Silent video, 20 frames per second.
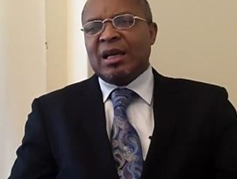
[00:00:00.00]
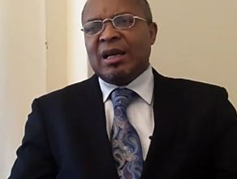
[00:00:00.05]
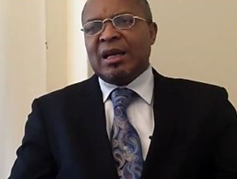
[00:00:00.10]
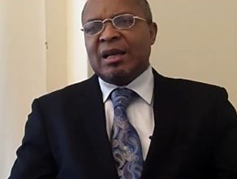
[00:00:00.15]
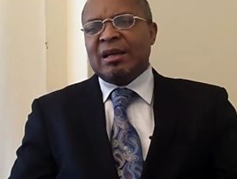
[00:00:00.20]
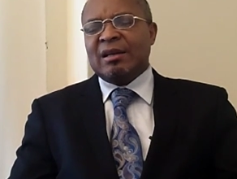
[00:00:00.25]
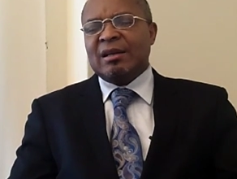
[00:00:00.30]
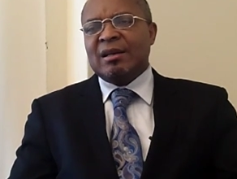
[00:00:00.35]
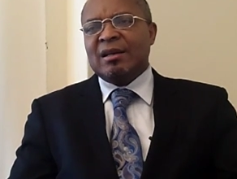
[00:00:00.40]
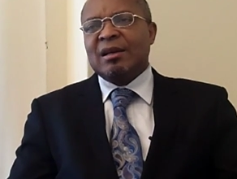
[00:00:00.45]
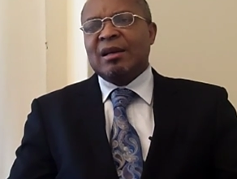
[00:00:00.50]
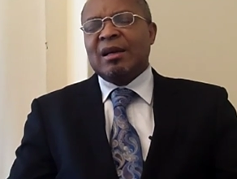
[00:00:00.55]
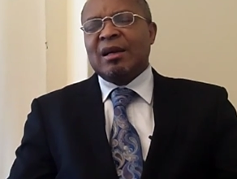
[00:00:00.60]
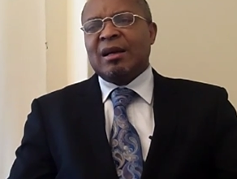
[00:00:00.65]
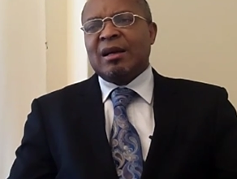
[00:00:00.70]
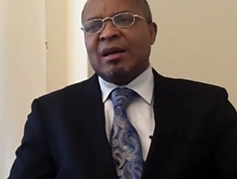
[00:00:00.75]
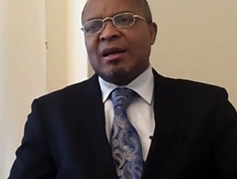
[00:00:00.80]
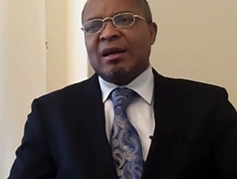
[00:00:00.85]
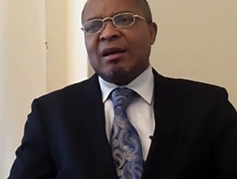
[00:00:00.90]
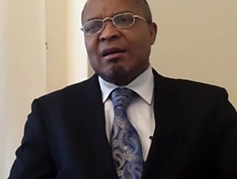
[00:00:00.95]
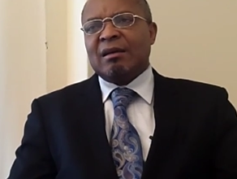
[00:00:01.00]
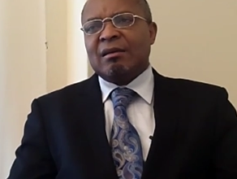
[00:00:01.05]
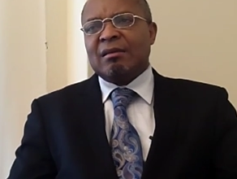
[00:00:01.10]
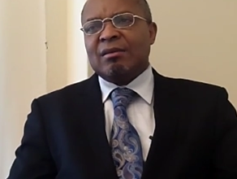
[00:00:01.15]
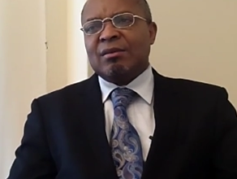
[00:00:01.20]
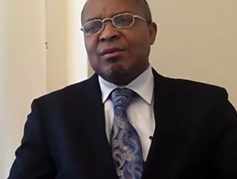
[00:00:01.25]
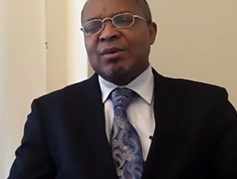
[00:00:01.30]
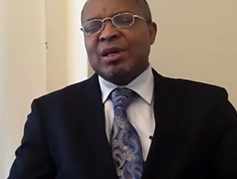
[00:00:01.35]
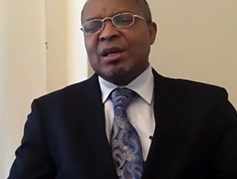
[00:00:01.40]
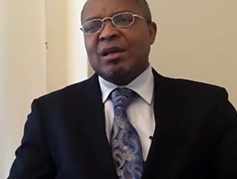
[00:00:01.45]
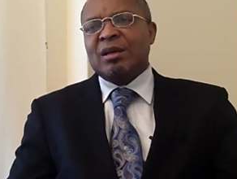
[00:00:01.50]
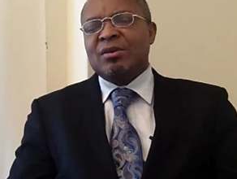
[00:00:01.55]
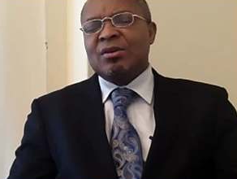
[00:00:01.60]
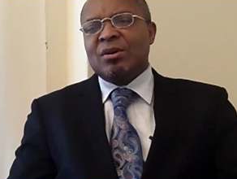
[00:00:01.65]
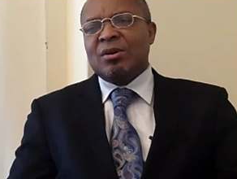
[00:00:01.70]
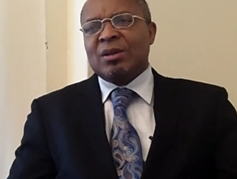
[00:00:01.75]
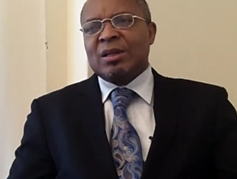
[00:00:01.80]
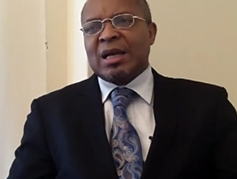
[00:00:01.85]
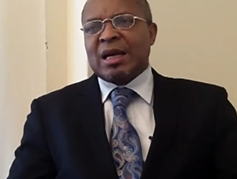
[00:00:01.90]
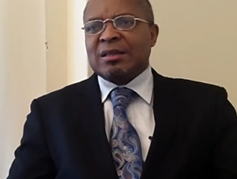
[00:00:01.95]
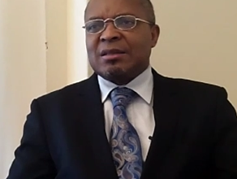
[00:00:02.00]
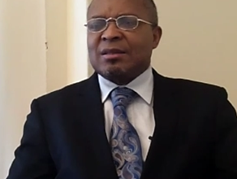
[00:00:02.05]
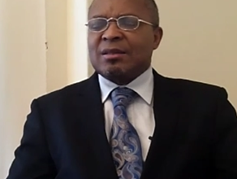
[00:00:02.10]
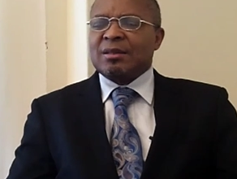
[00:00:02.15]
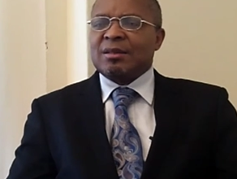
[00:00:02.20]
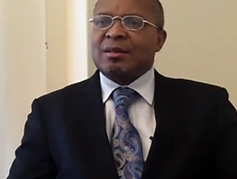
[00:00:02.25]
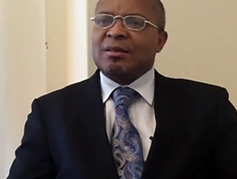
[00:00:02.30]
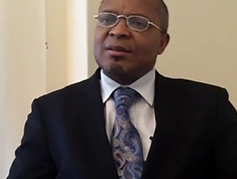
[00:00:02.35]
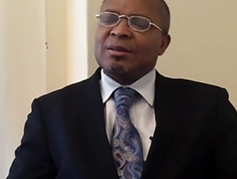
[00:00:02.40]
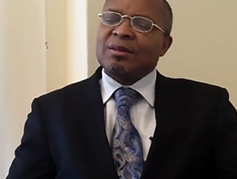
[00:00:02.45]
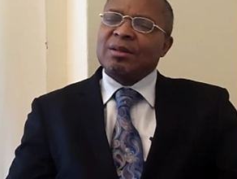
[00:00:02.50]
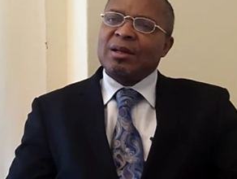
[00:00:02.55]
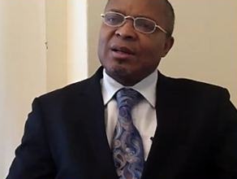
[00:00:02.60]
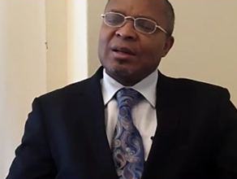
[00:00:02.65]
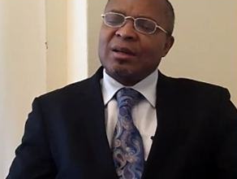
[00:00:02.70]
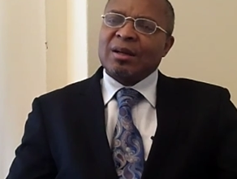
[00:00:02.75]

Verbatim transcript: And uh, we know that uh,